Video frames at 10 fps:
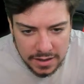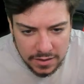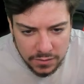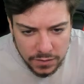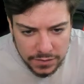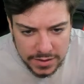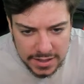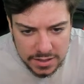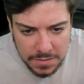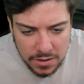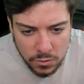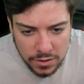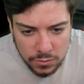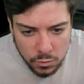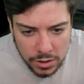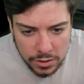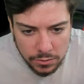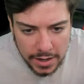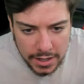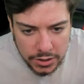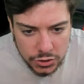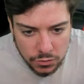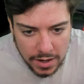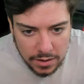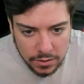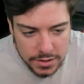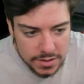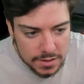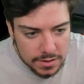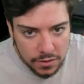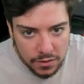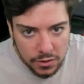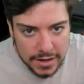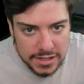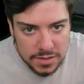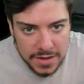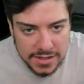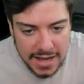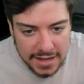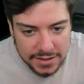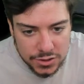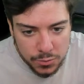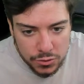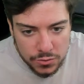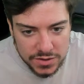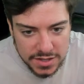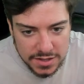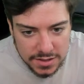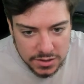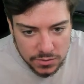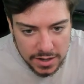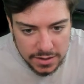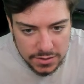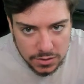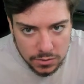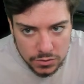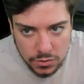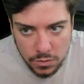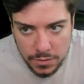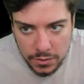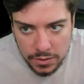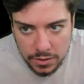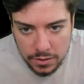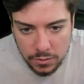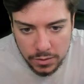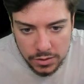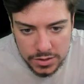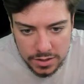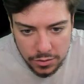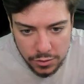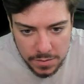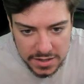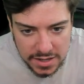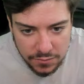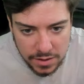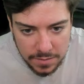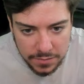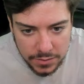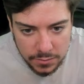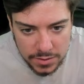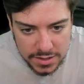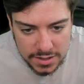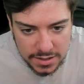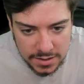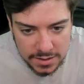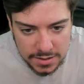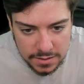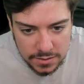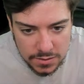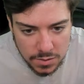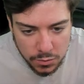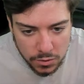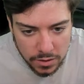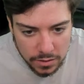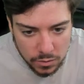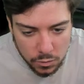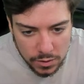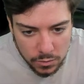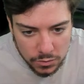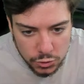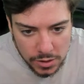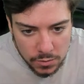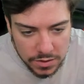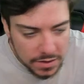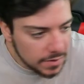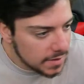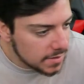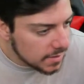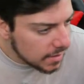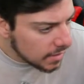50 SMA, we're in a range, right? Because our SMAs act as support and resistance, right? So when we go to, what is it, the 30-minute time frame, resistance, support, we're trading within this.